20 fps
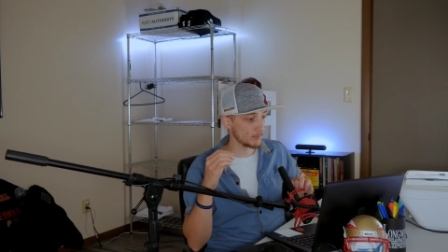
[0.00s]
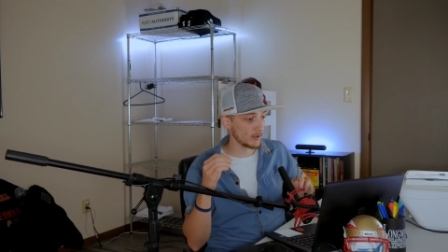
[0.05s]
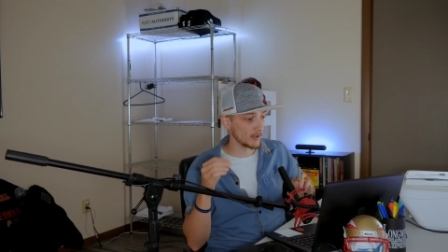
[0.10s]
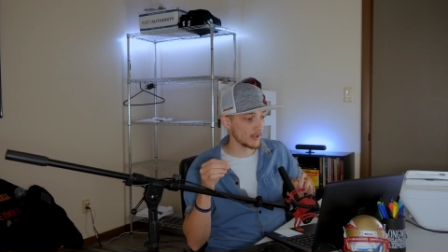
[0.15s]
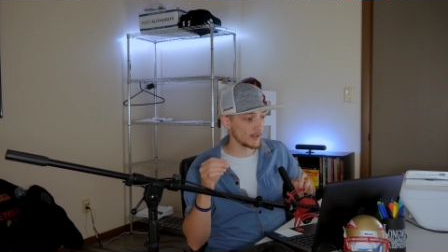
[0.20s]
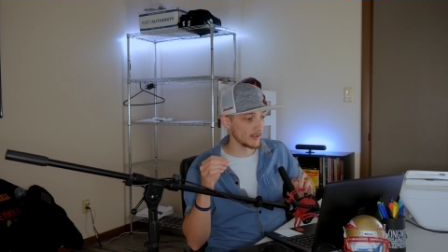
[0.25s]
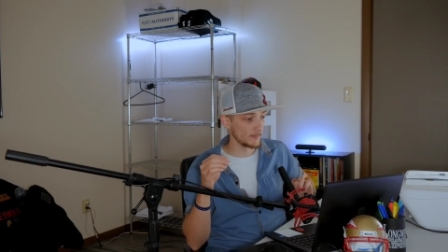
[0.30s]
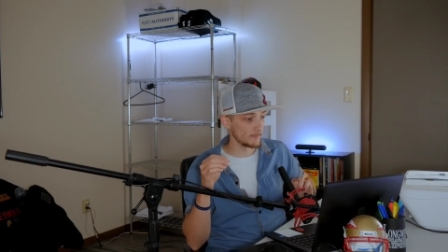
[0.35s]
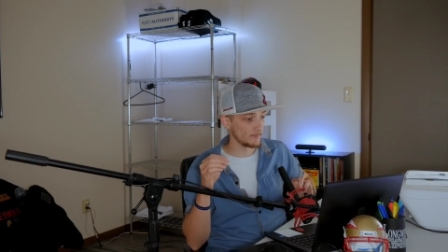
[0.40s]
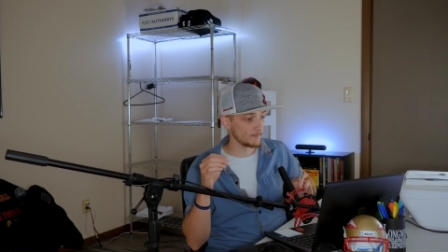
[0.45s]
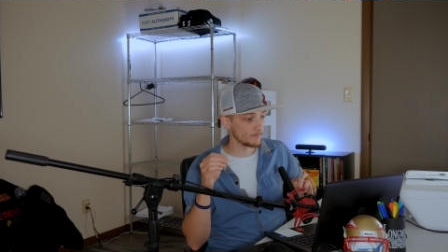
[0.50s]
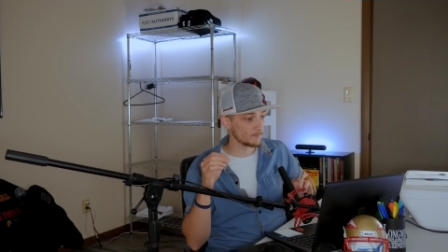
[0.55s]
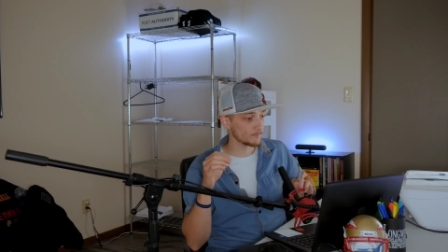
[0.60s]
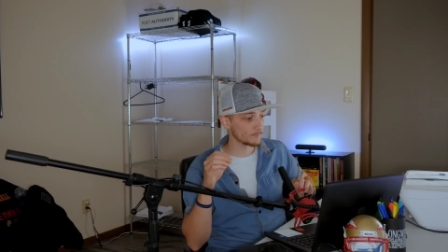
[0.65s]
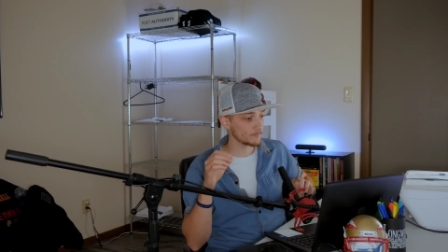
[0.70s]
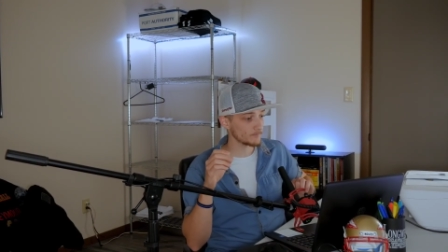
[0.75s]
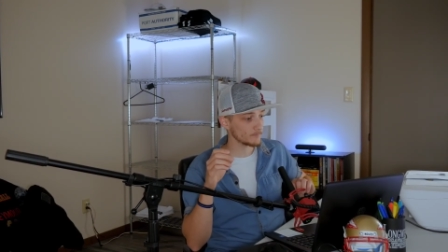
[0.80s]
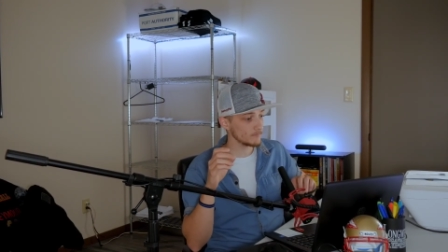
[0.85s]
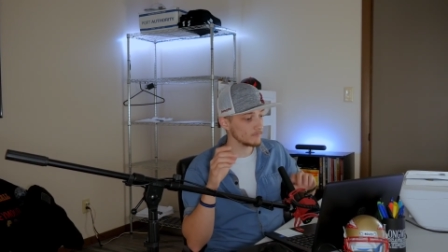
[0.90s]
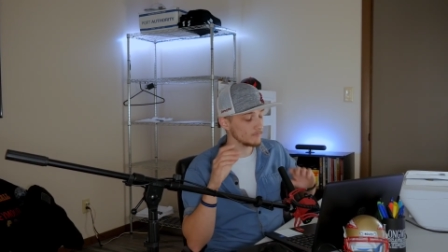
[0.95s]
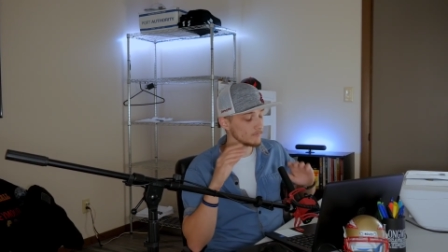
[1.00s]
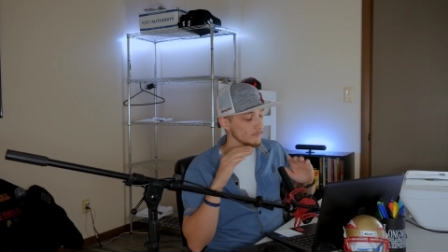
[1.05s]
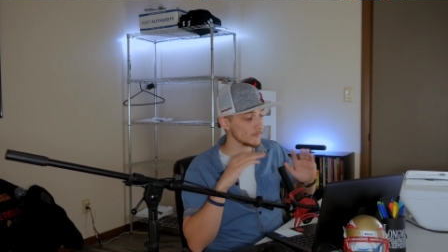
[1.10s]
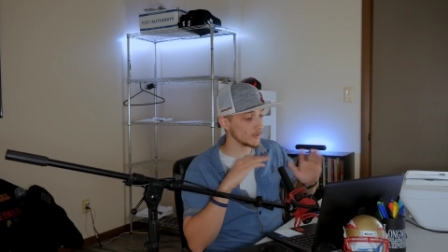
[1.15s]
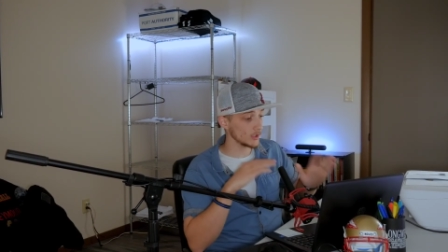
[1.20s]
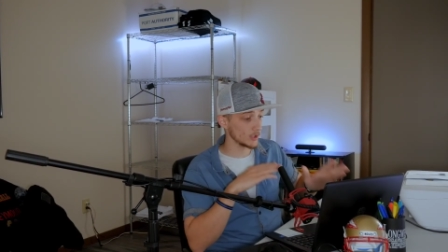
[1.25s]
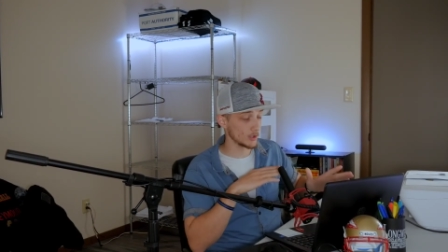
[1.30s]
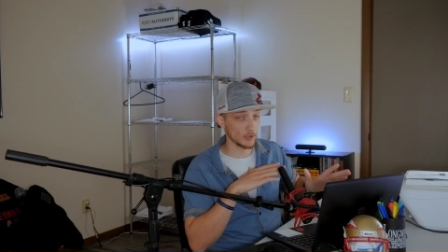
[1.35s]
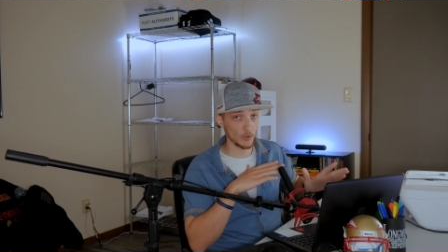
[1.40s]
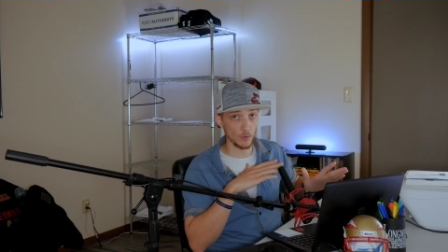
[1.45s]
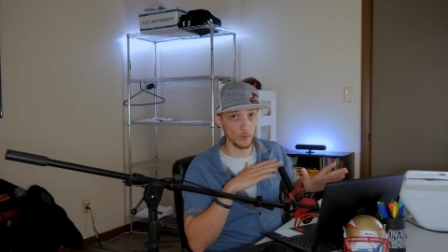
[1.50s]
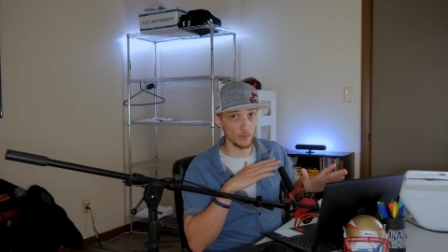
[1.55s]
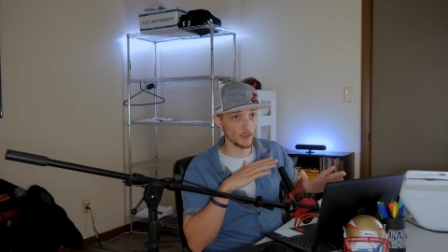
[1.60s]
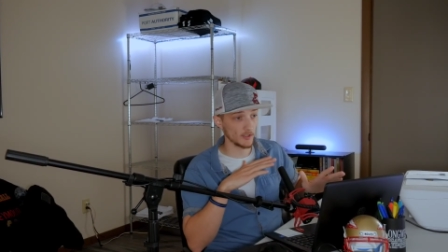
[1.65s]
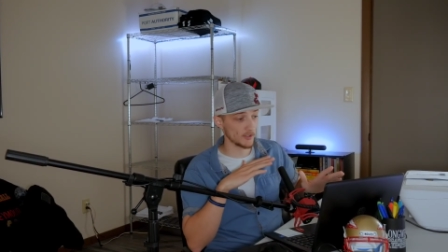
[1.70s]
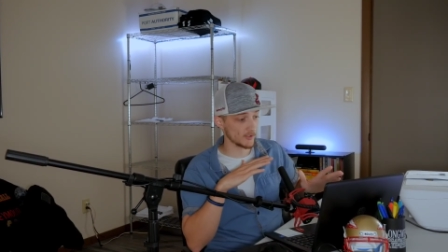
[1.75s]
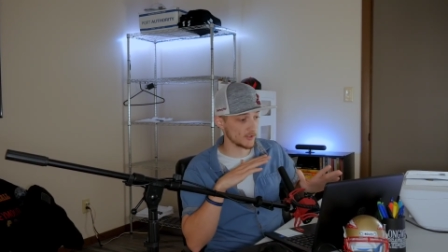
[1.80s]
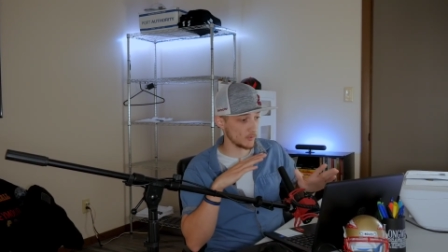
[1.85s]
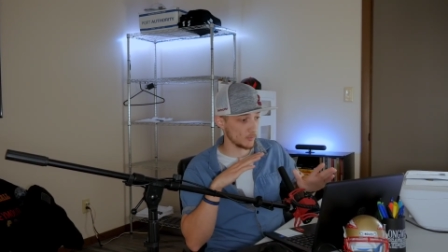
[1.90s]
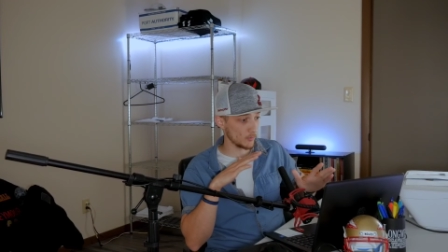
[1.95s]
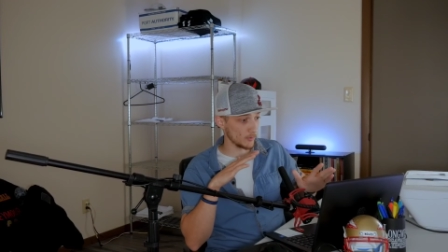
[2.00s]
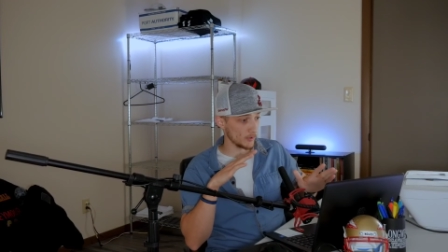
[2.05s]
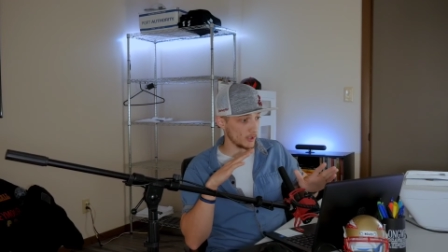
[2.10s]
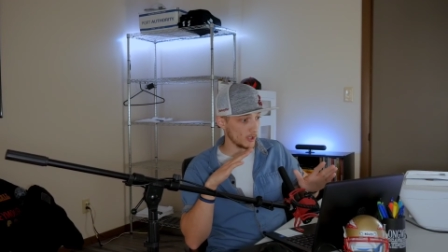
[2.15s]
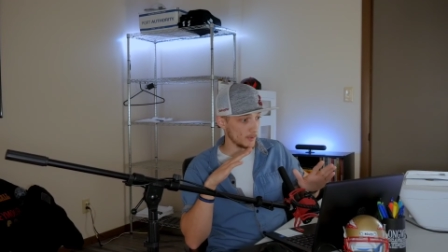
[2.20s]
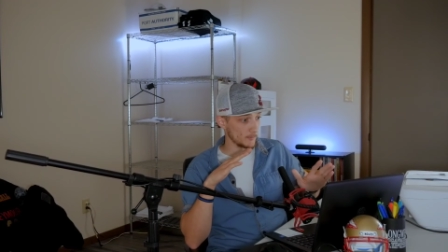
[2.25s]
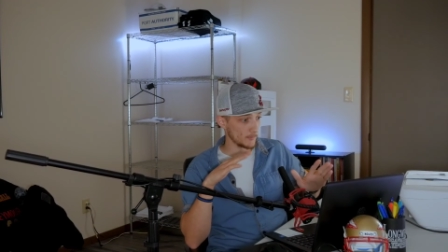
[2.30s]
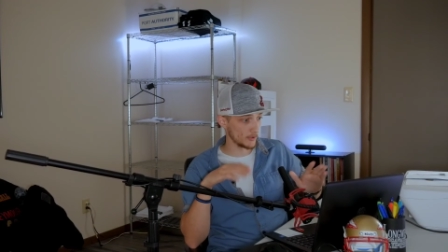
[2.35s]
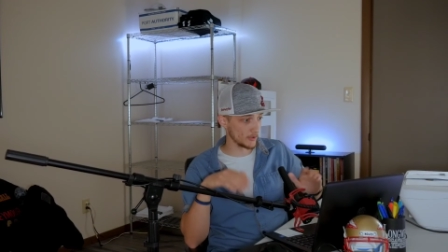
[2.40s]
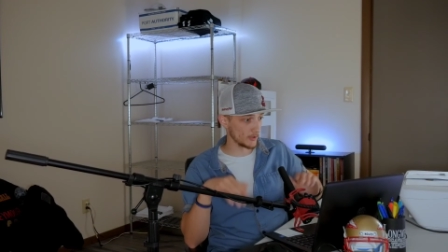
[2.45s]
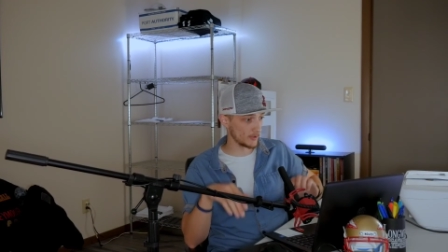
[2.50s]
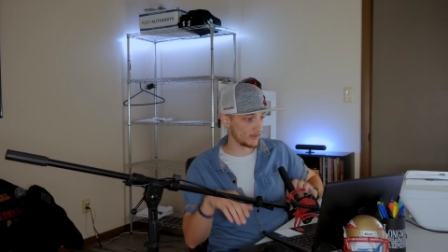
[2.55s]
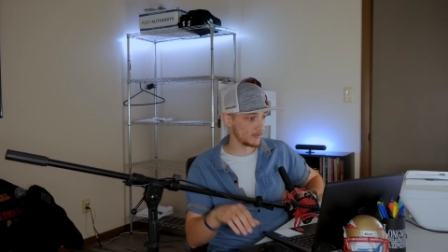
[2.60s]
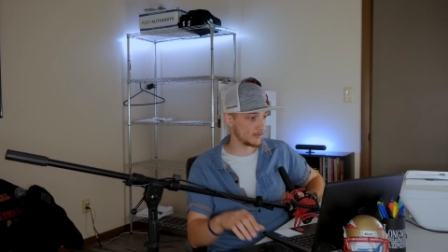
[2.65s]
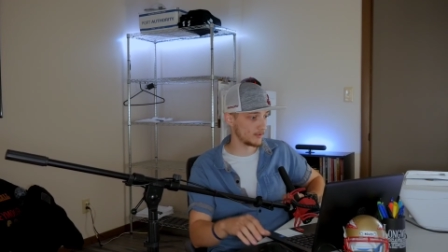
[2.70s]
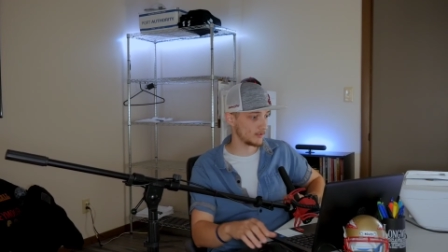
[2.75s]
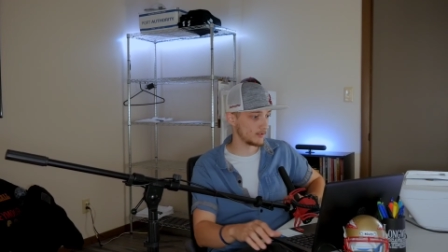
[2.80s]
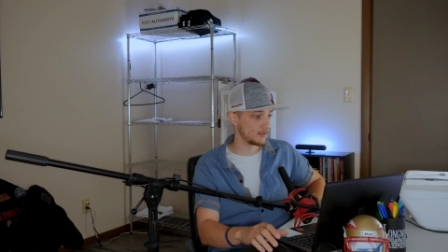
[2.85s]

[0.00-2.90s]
planet, according to Worldometer.